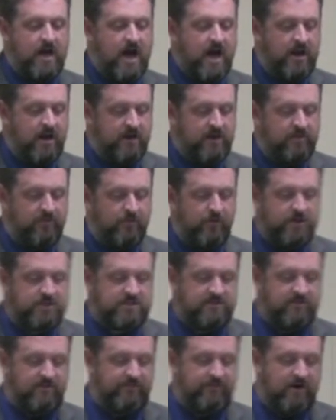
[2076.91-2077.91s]
not unto the
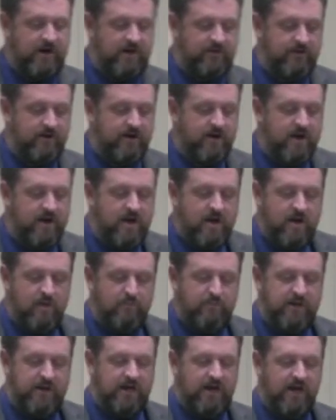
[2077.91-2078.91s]
voice of the Father,
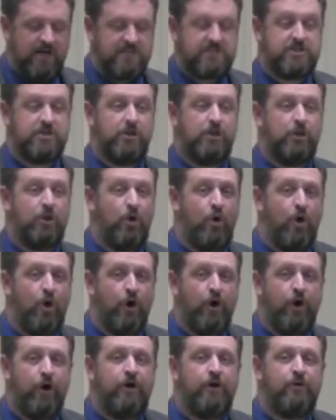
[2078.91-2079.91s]
because the
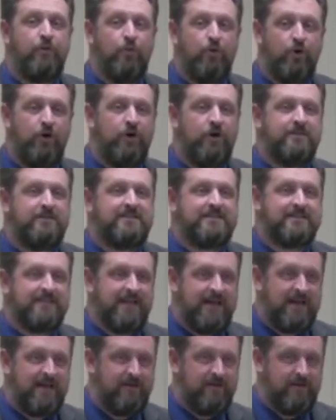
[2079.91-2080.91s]
Lord would
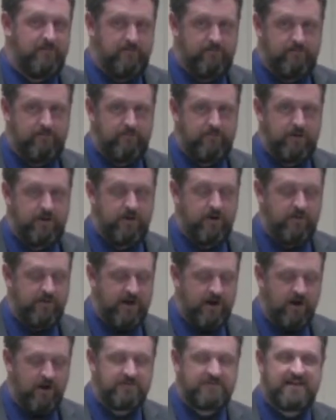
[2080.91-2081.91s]
slay them. You know, and
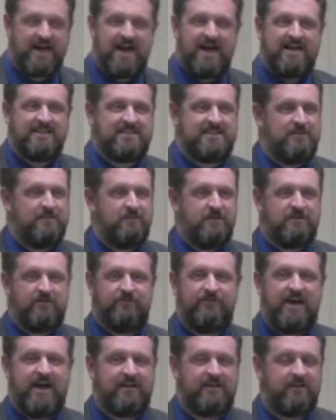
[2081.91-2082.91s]
that all ties in with the
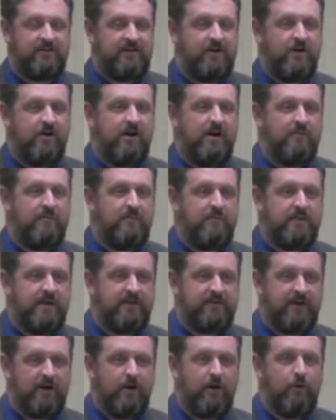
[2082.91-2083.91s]
fact that they're a,
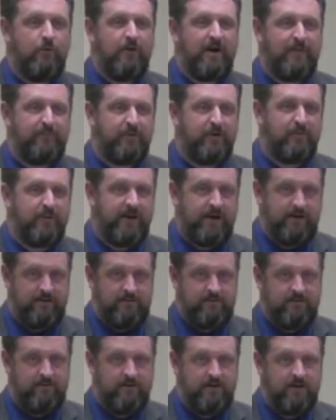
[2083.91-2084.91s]
that they are a reprobate.
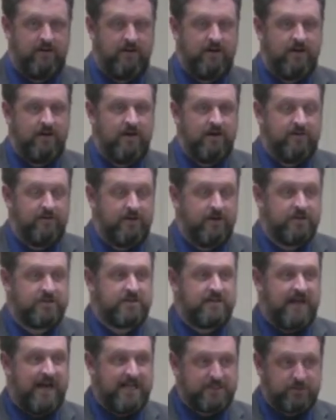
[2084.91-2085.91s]

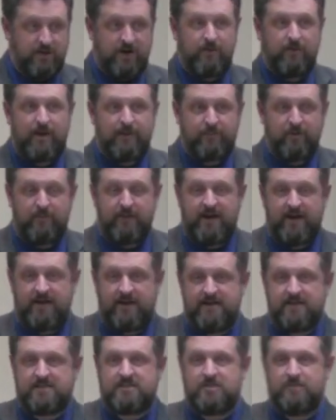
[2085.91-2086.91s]
There's, that's what a reprobate
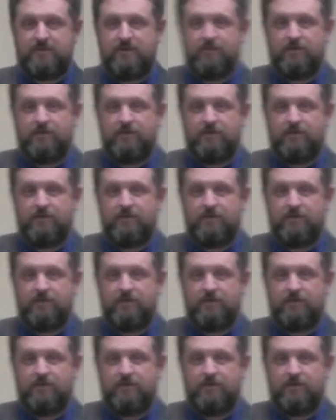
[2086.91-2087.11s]
is, to be